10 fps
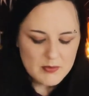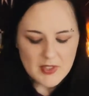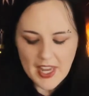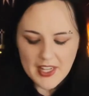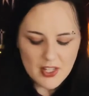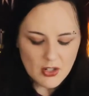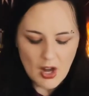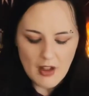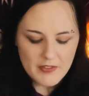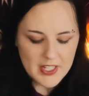gaining your
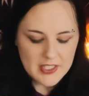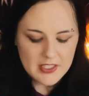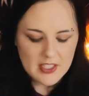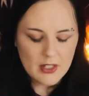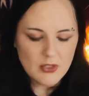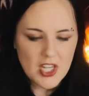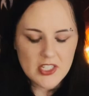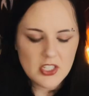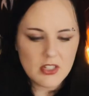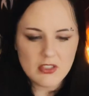confidence, you know,
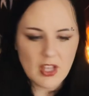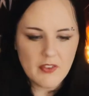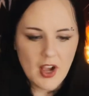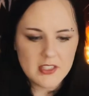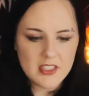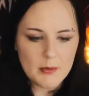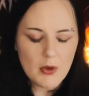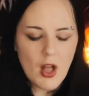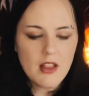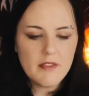changing your self-concept,
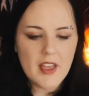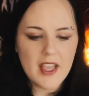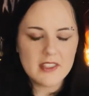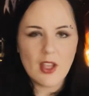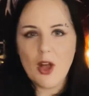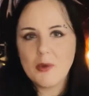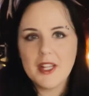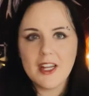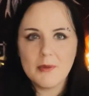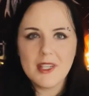all of that is
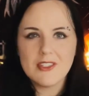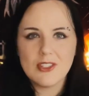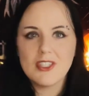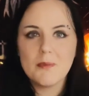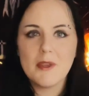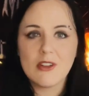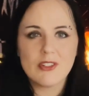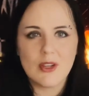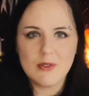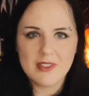already here because you're dipping your
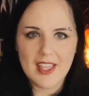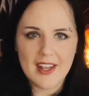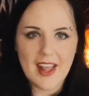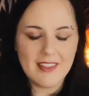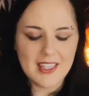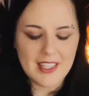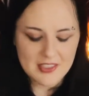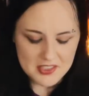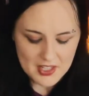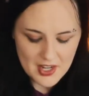toes in at
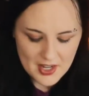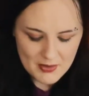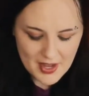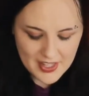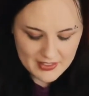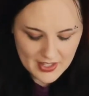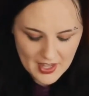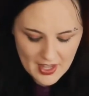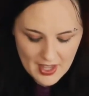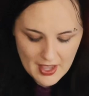least, right?
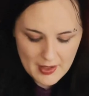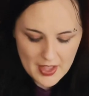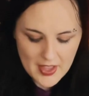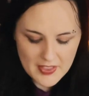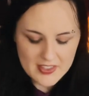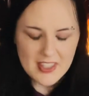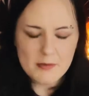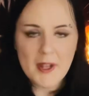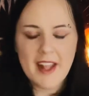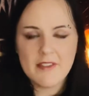This has
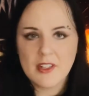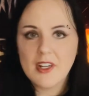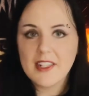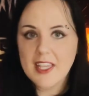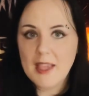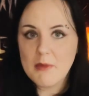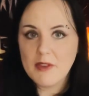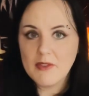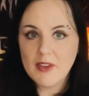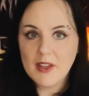been after a time
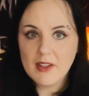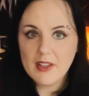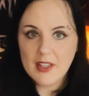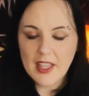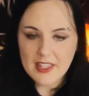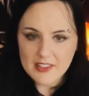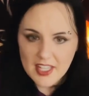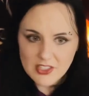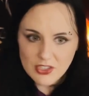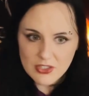of
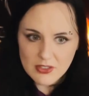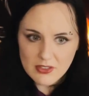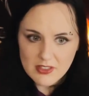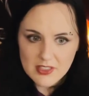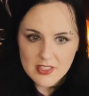intentional